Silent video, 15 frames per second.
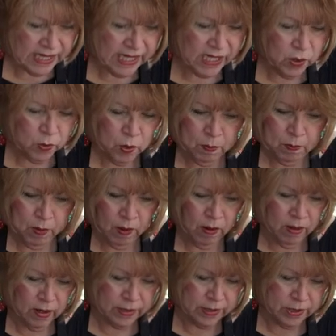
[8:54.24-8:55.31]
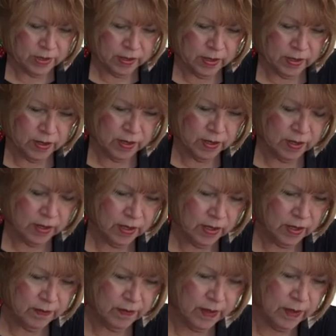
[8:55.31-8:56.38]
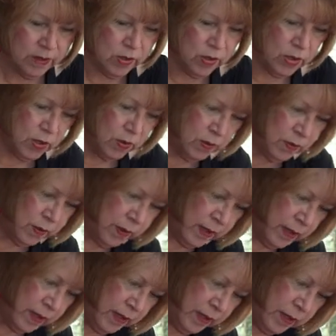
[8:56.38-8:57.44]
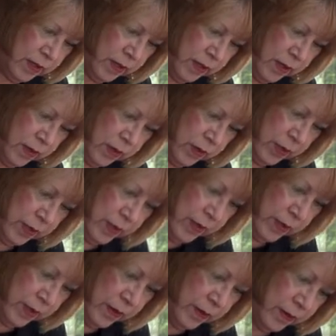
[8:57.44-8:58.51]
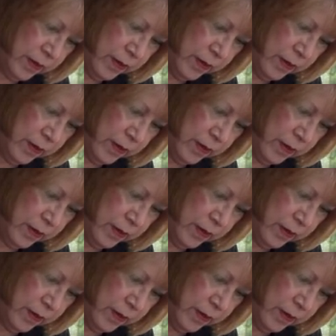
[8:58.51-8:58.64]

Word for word: equal parts of these two solutions.